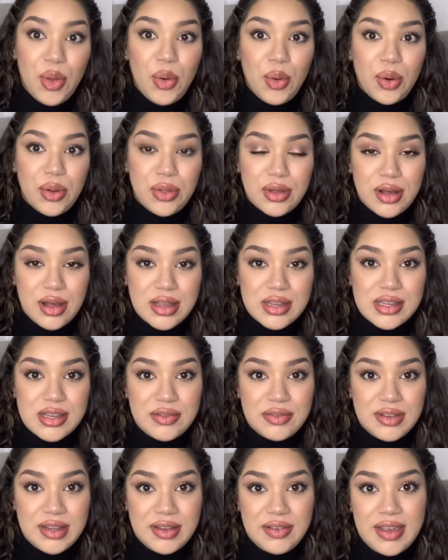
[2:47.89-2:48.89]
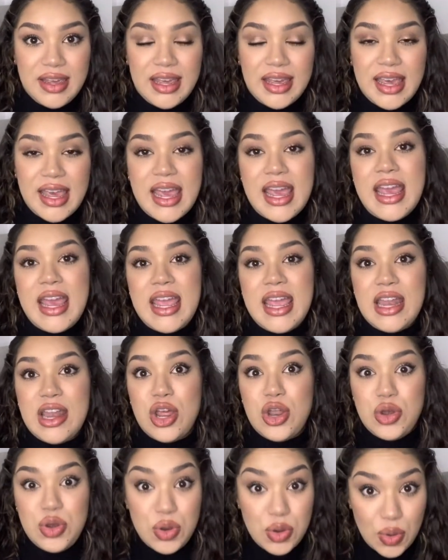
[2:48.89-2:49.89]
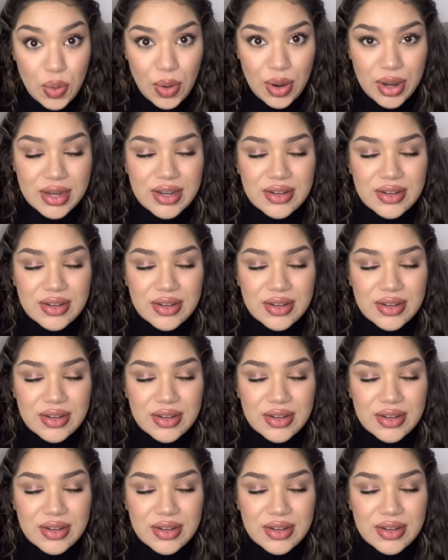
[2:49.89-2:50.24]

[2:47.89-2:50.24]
or the cost of living in New York,